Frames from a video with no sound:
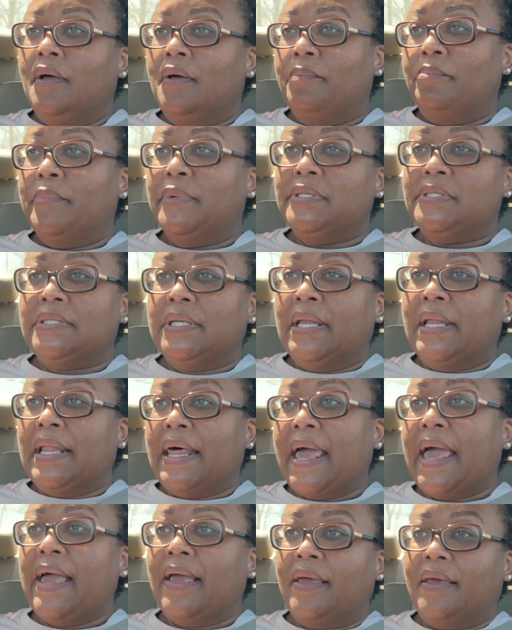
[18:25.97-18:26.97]
much
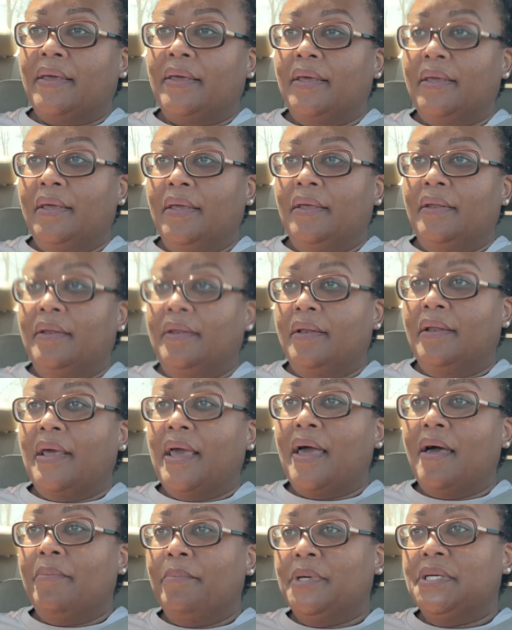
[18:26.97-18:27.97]
lack
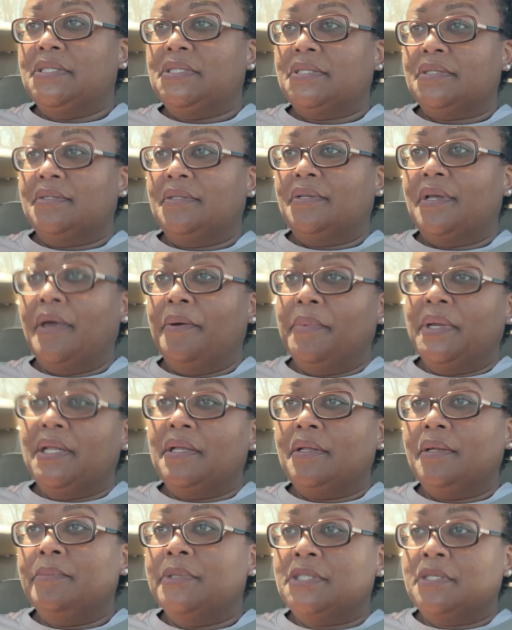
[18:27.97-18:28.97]
and how
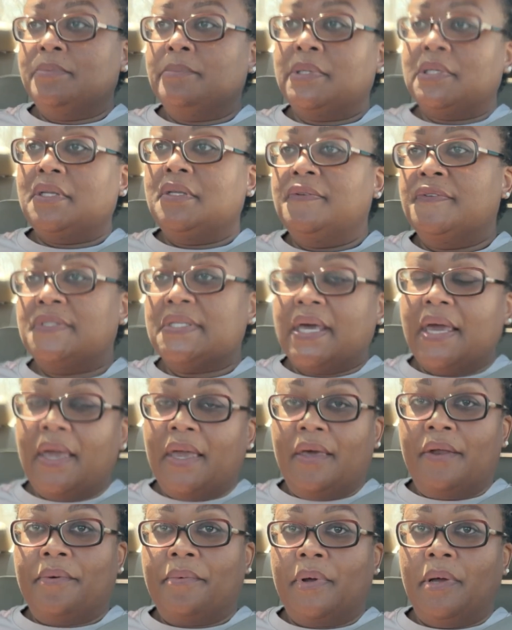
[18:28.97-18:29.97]
many limited beliefs I
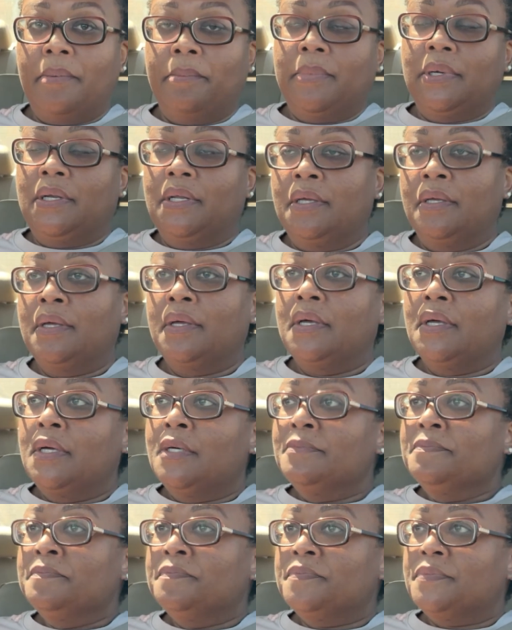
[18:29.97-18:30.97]
had around money,
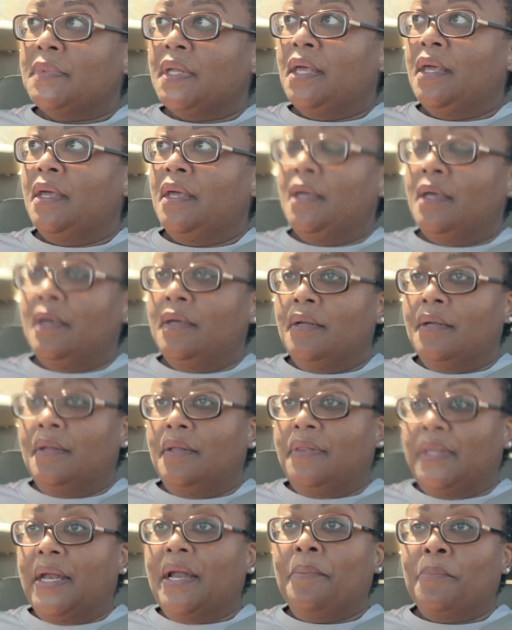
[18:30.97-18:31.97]

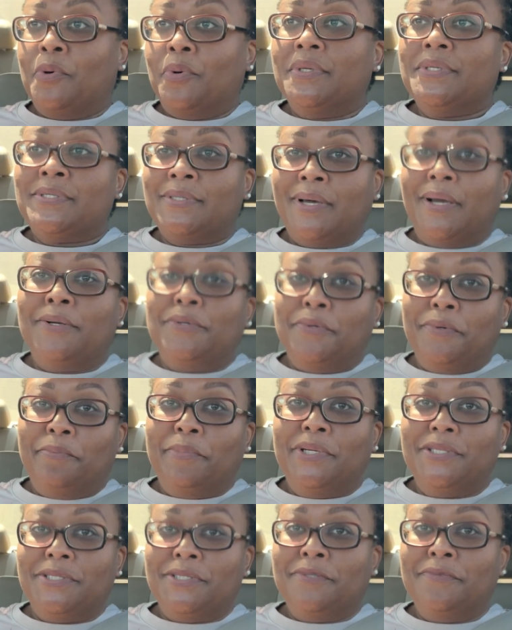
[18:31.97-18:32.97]
and that I'm going to start doing
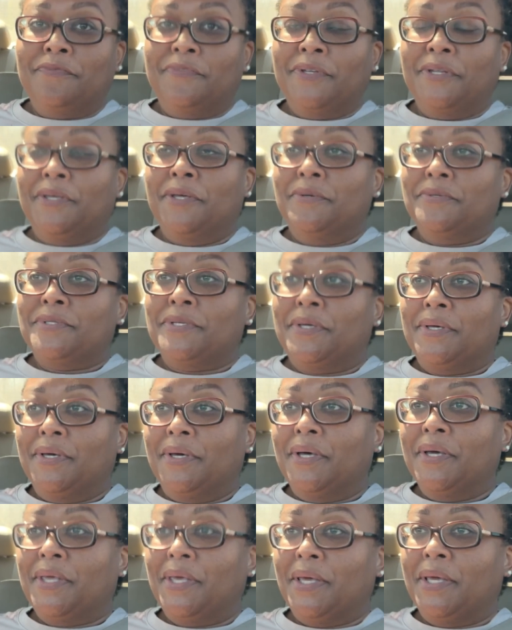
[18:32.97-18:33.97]
budgeting videos
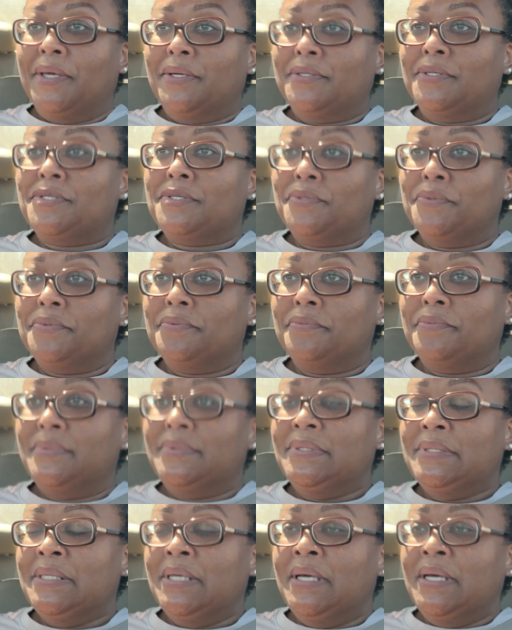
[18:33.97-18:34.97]
again soon,
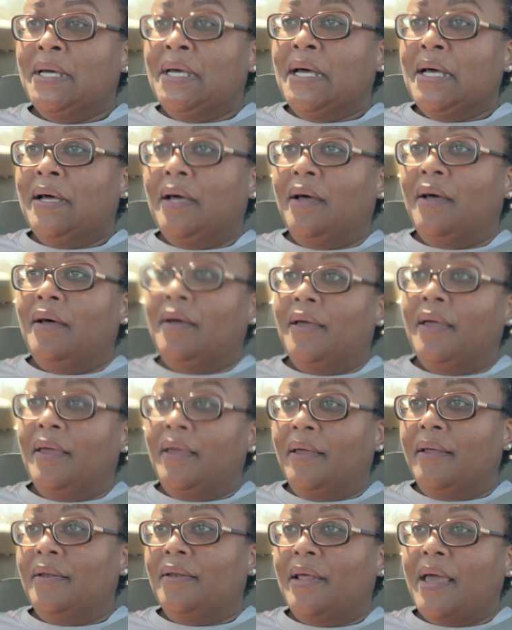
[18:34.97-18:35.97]

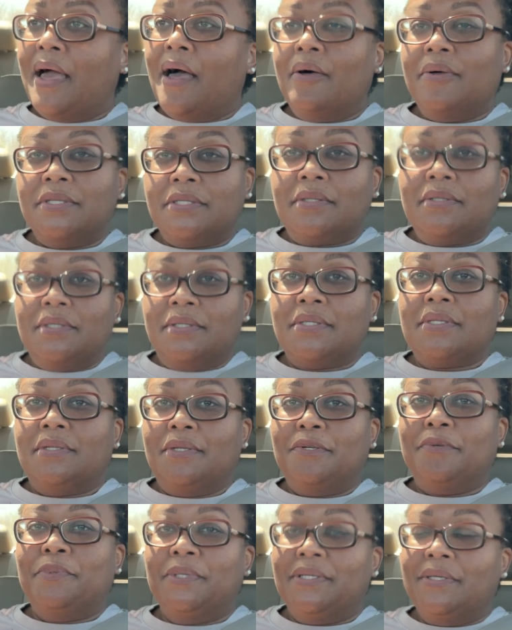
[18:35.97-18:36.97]
and how it's a
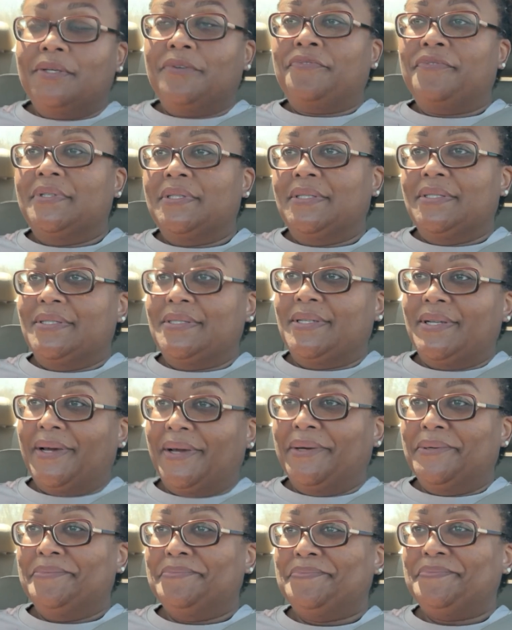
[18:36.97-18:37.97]
little bit different this
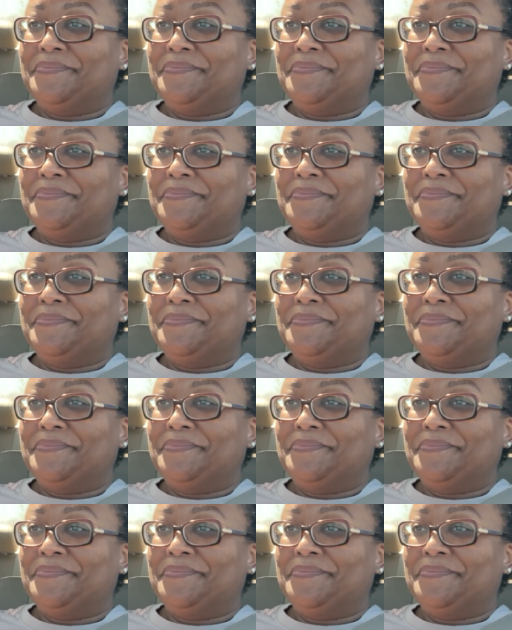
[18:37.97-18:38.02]
time.